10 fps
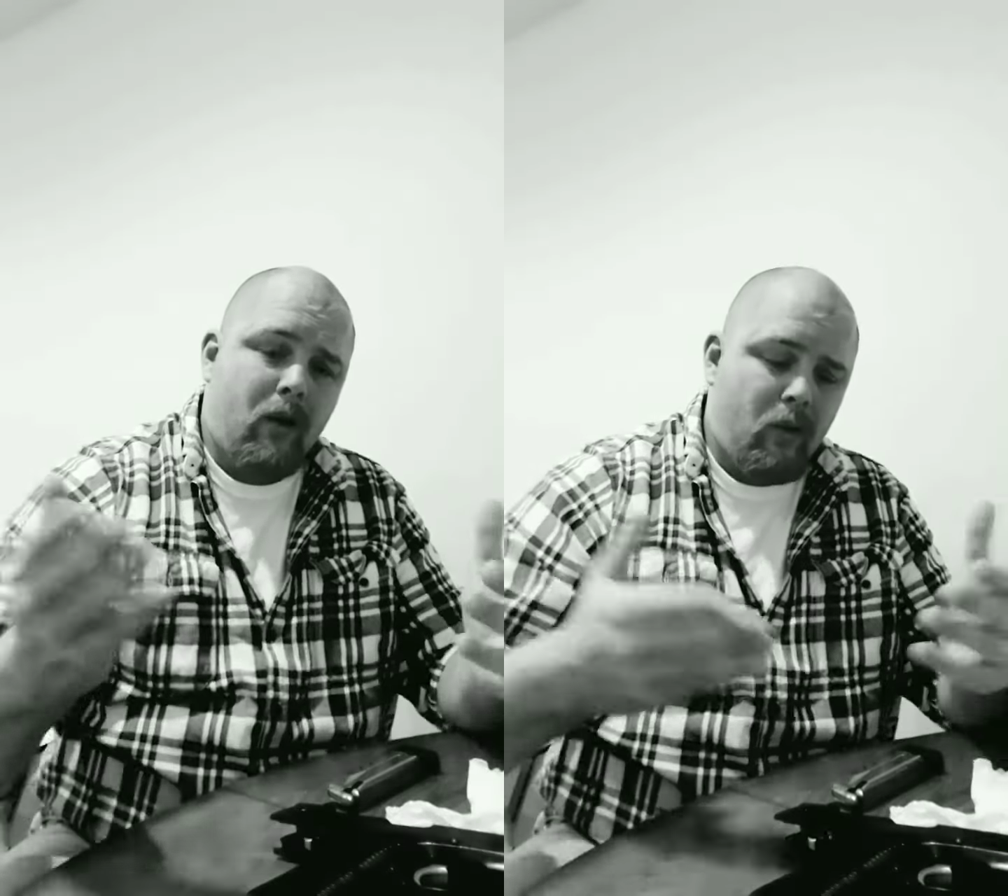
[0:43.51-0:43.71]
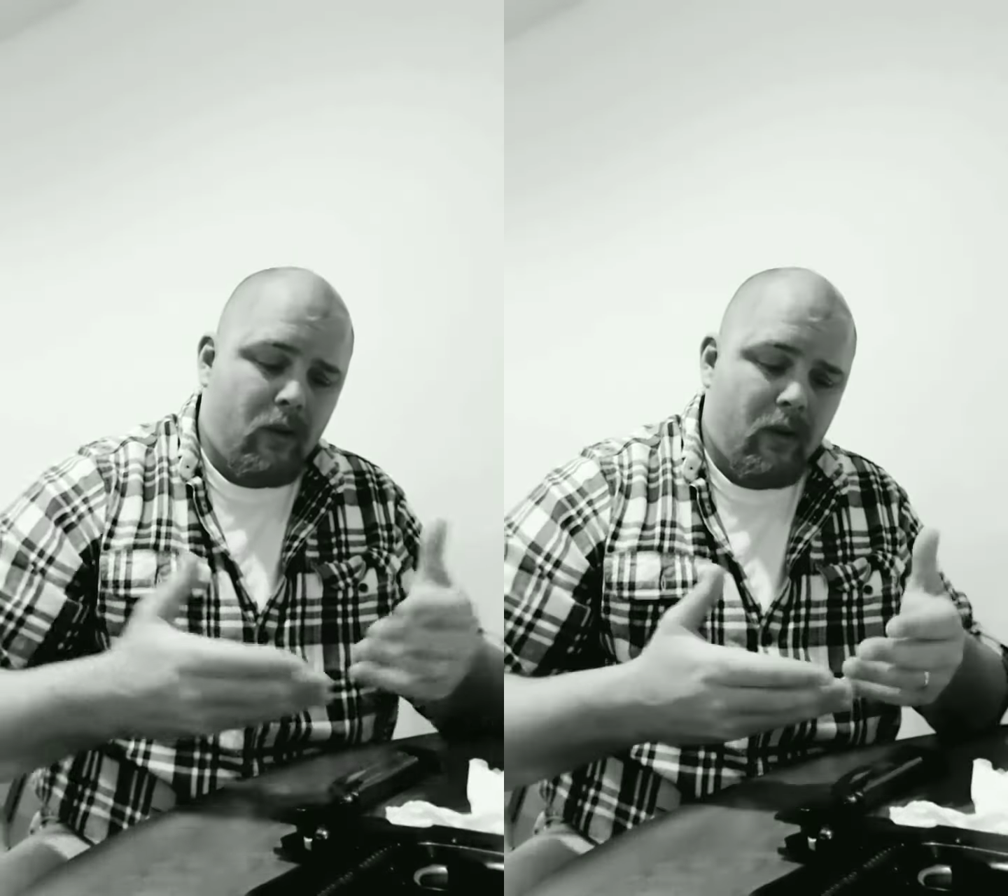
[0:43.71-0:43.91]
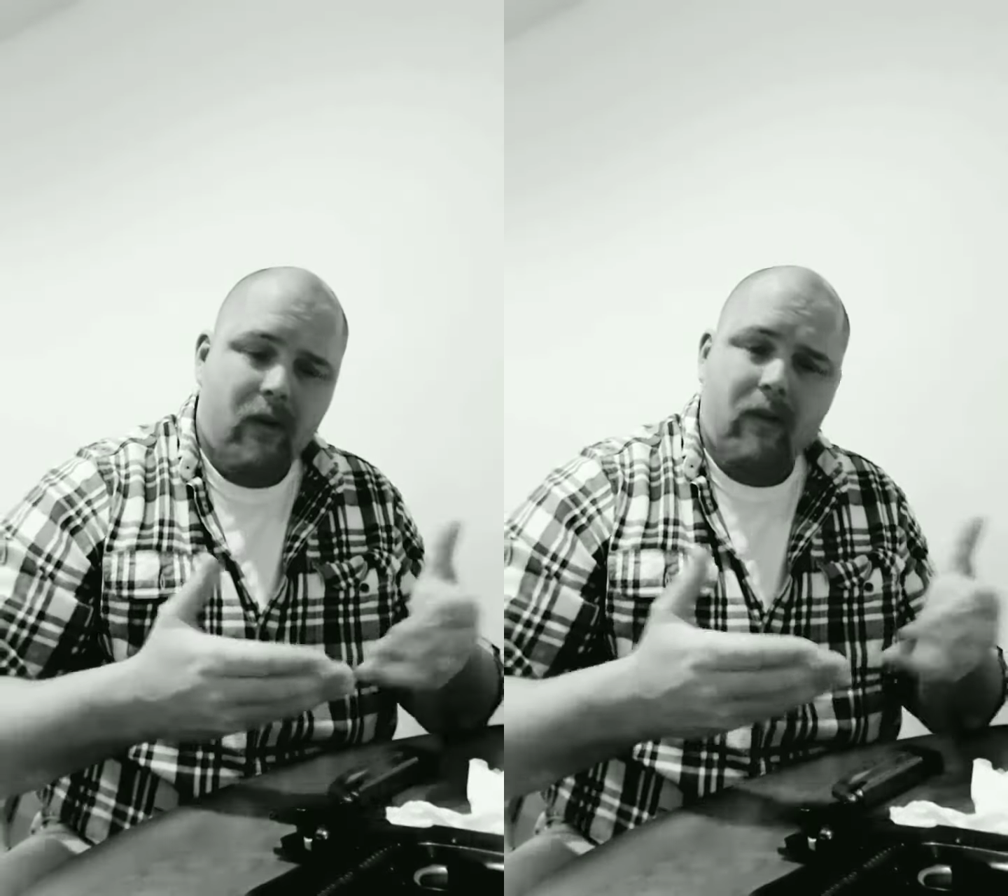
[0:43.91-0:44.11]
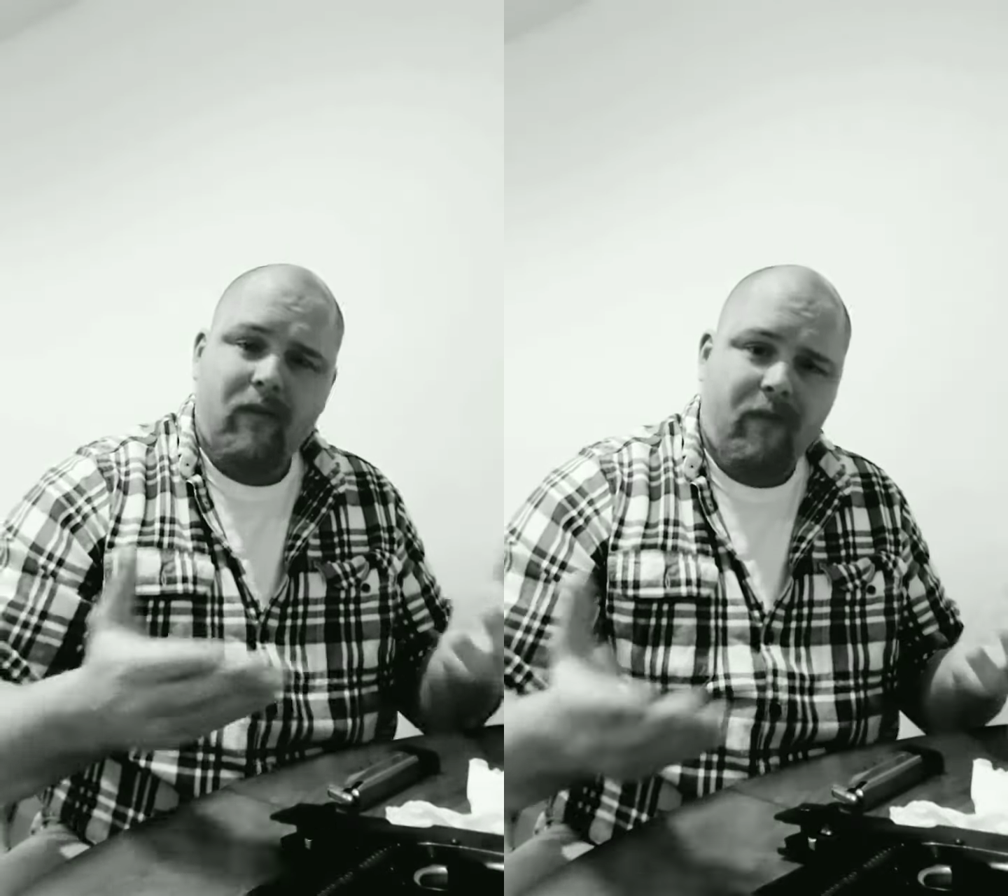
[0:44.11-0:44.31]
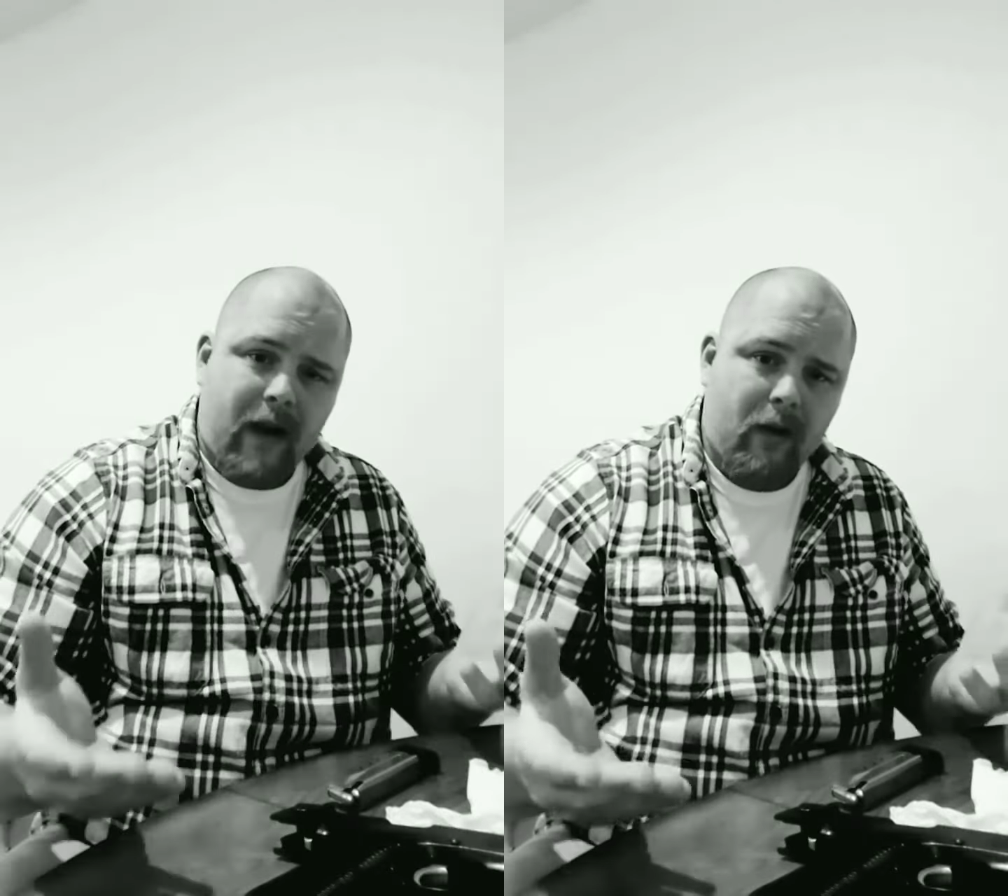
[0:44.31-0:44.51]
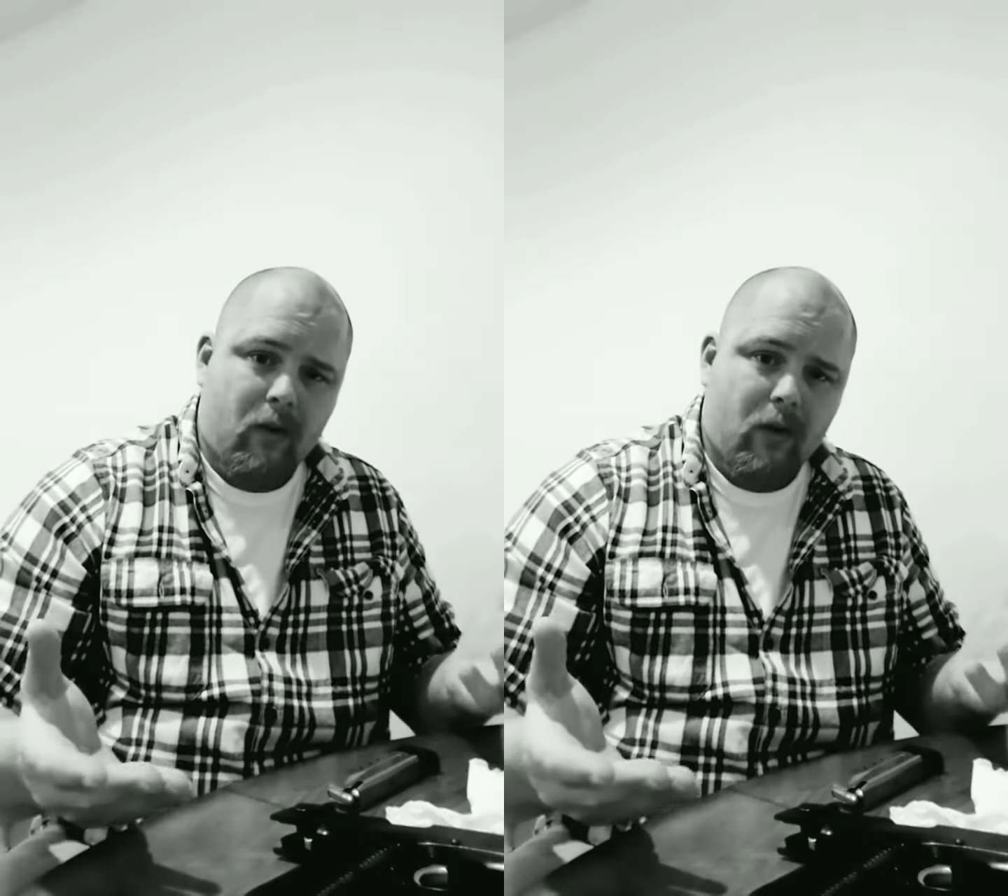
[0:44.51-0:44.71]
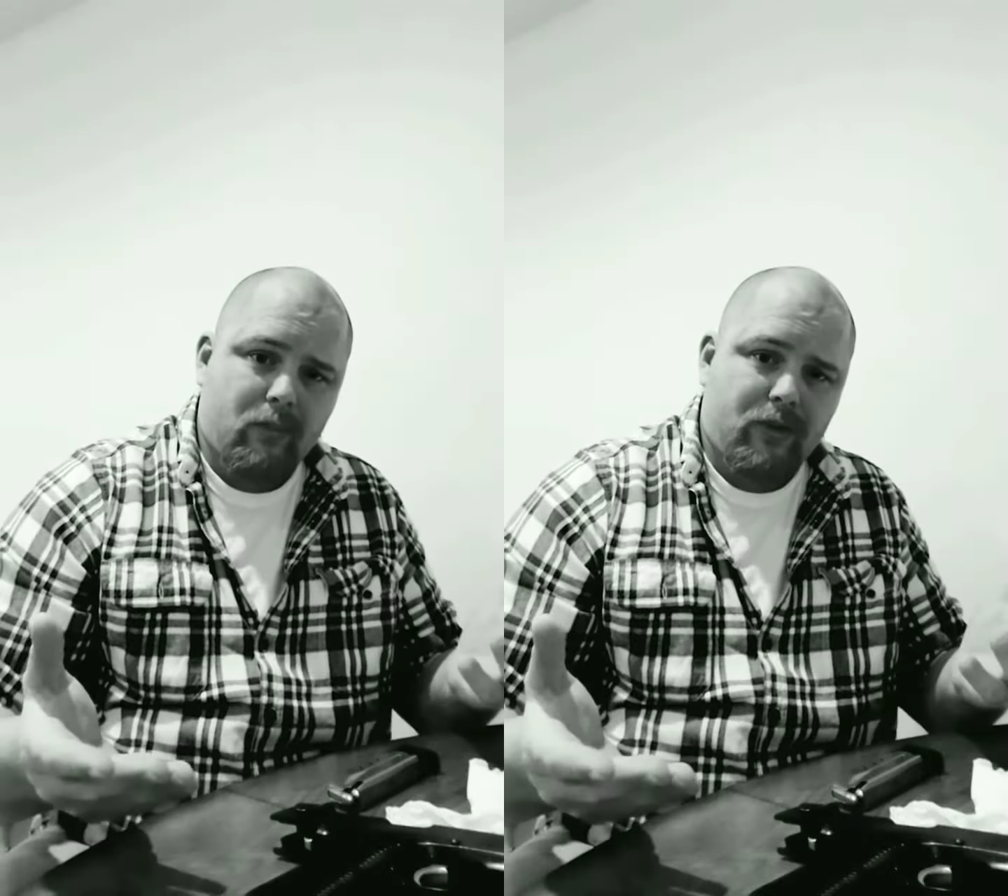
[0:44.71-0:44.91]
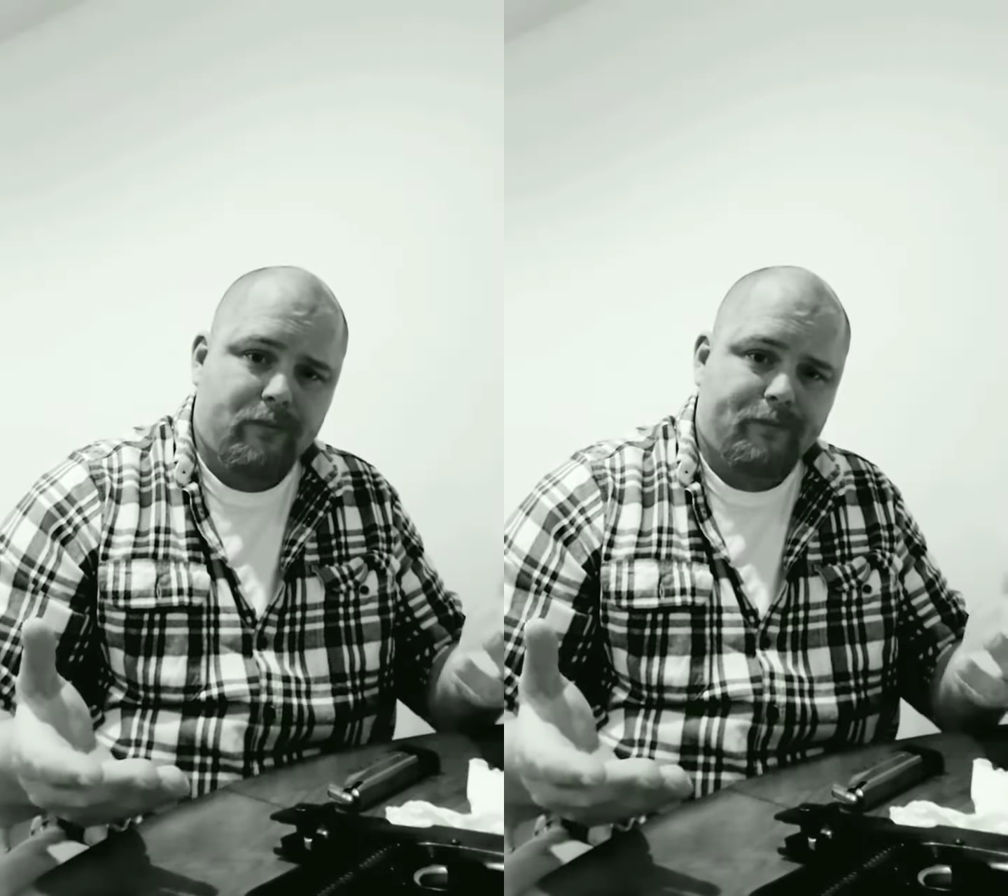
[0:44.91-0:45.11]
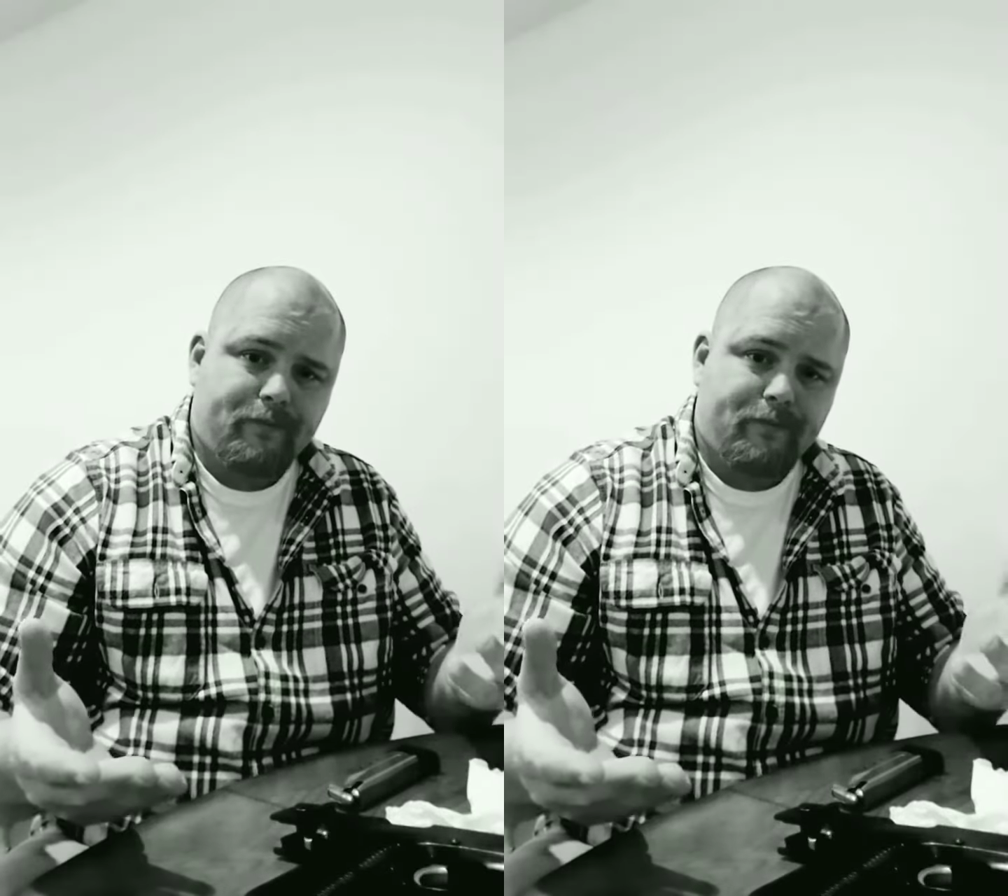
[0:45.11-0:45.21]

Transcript: own firearms,